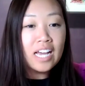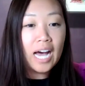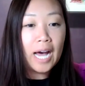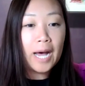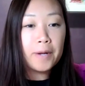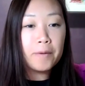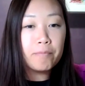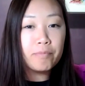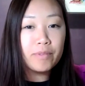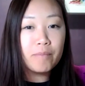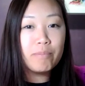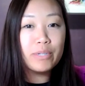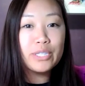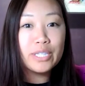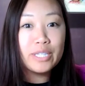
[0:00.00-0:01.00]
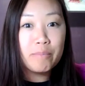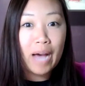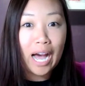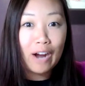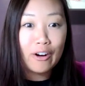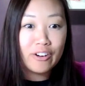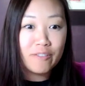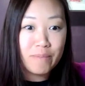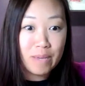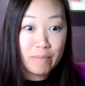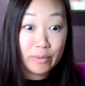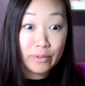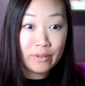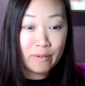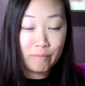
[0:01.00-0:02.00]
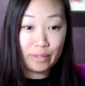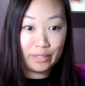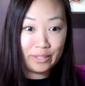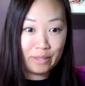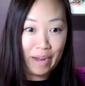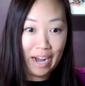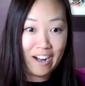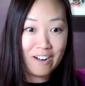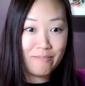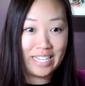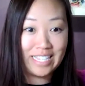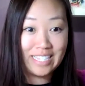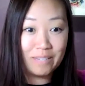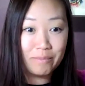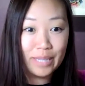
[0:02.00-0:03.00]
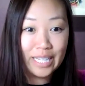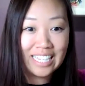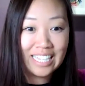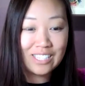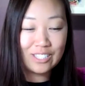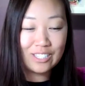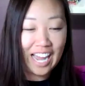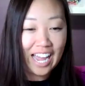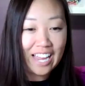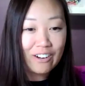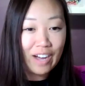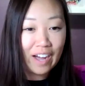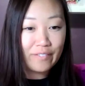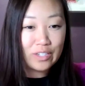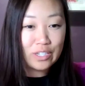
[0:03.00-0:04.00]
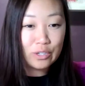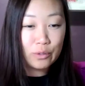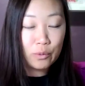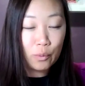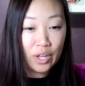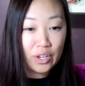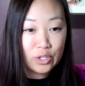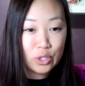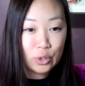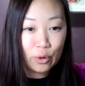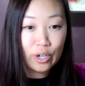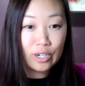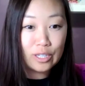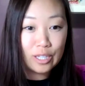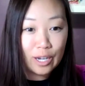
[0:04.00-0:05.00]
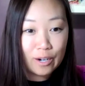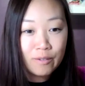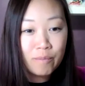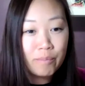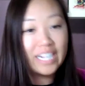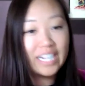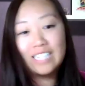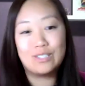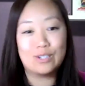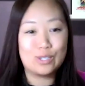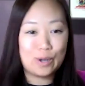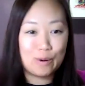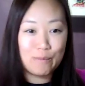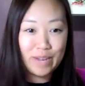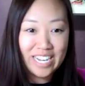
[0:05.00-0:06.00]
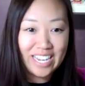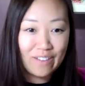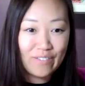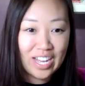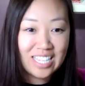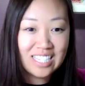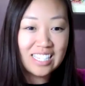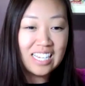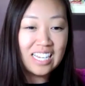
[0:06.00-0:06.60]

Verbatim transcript: Um, building the power of people and building the power of my siblings so that I don't have to do one chore alone because there's so many of us